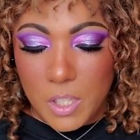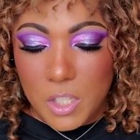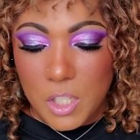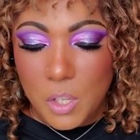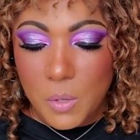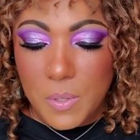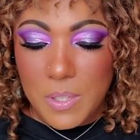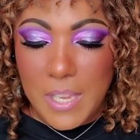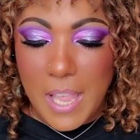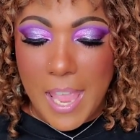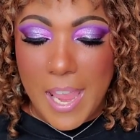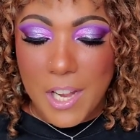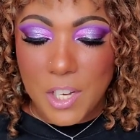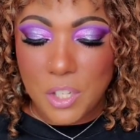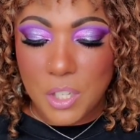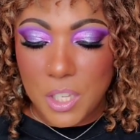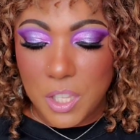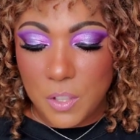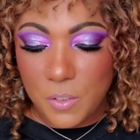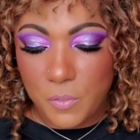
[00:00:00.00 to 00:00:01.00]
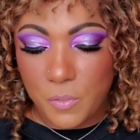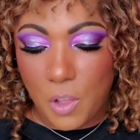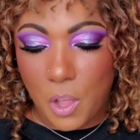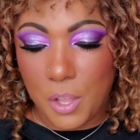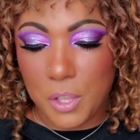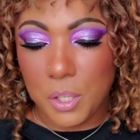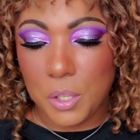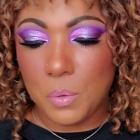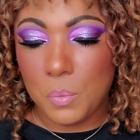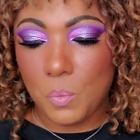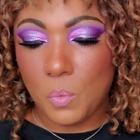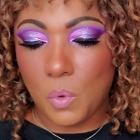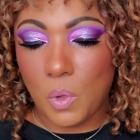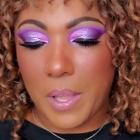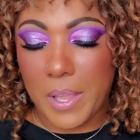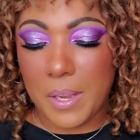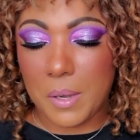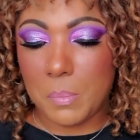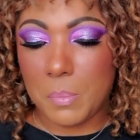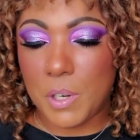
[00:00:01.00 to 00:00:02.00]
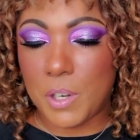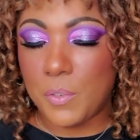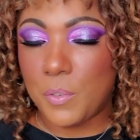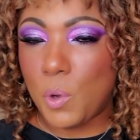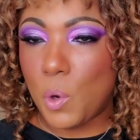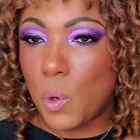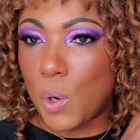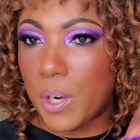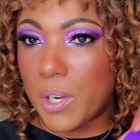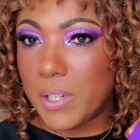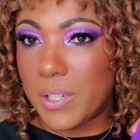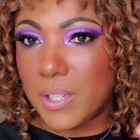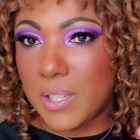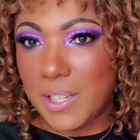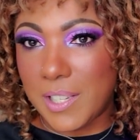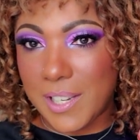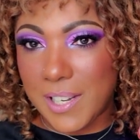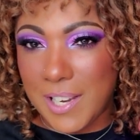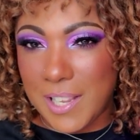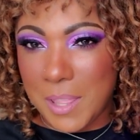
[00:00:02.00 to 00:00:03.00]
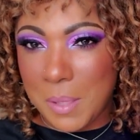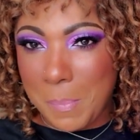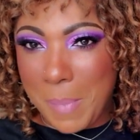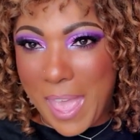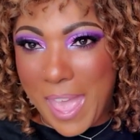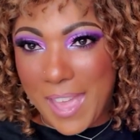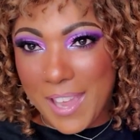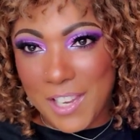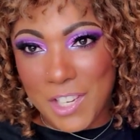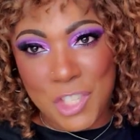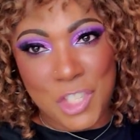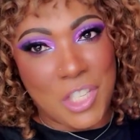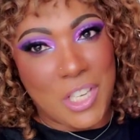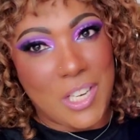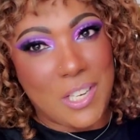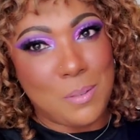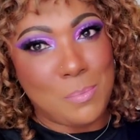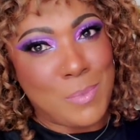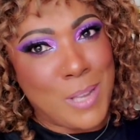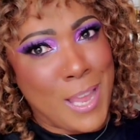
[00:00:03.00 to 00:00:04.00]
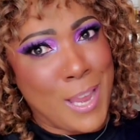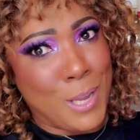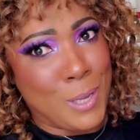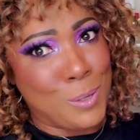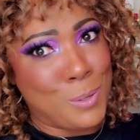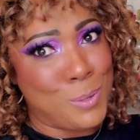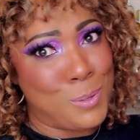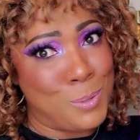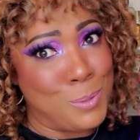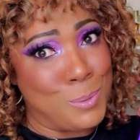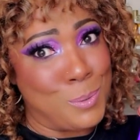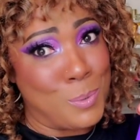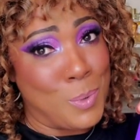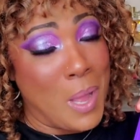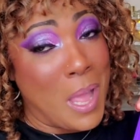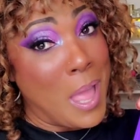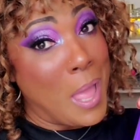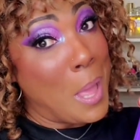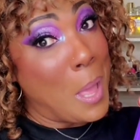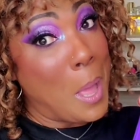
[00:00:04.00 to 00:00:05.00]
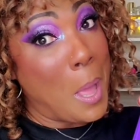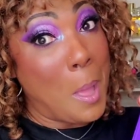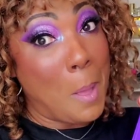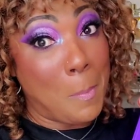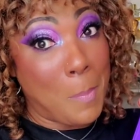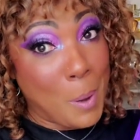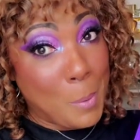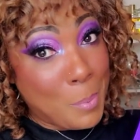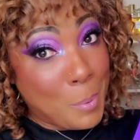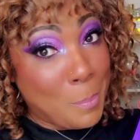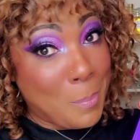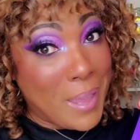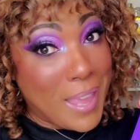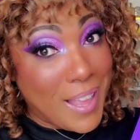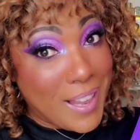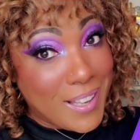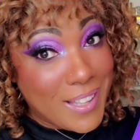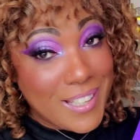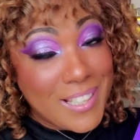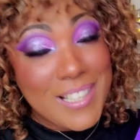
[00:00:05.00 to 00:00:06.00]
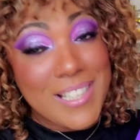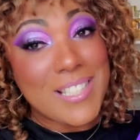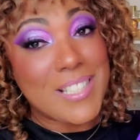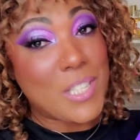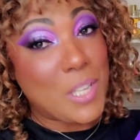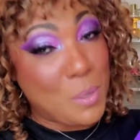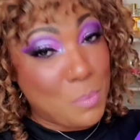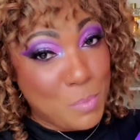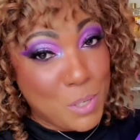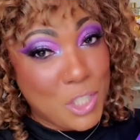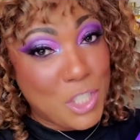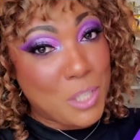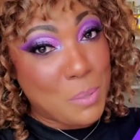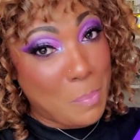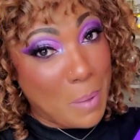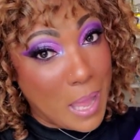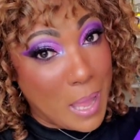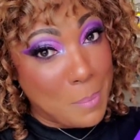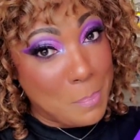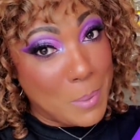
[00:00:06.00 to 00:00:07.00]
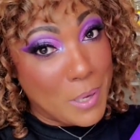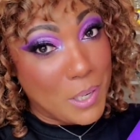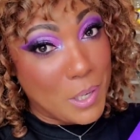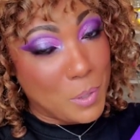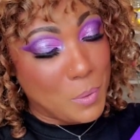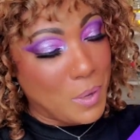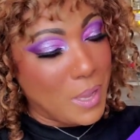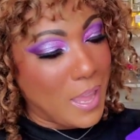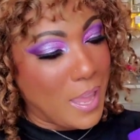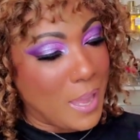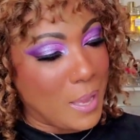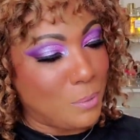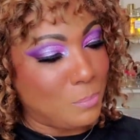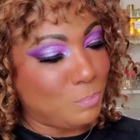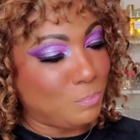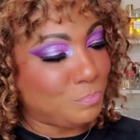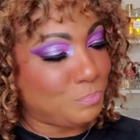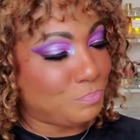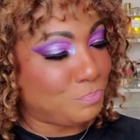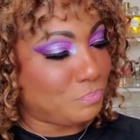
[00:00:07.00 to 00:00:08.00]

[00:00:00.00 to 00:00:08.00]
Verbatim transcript: So it's actually the volume one, but of course, looking at the packaging, I'm like, ooh, a purple palette, is going to be popping, okay?